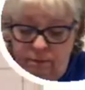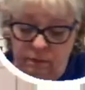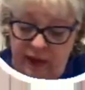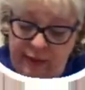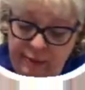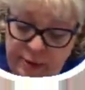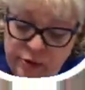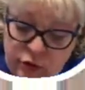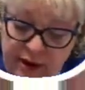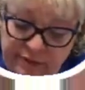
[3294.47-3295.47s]
Kathy Bo's
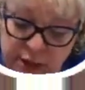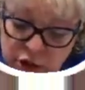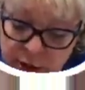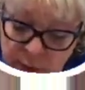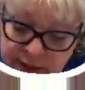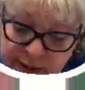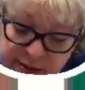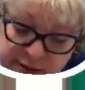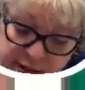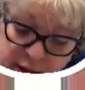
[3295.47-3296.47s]
Crafting Show is